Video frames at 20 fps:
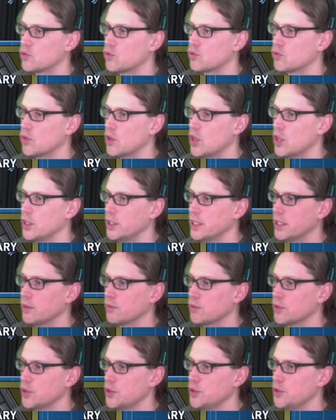Drawing
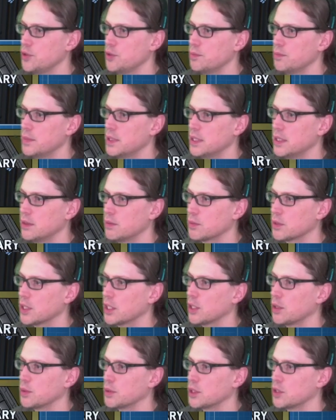room. We're
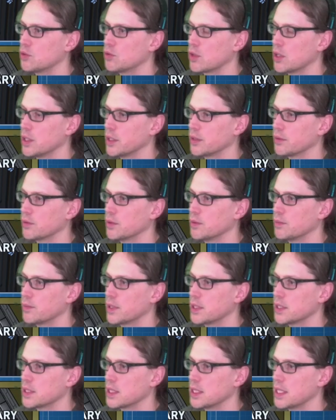going to go with the drawing room
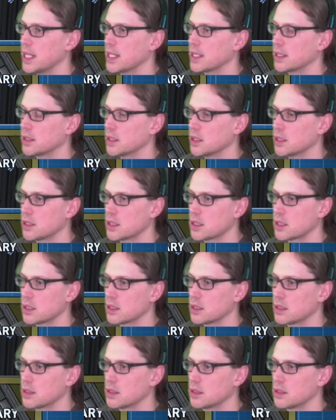because of the exits.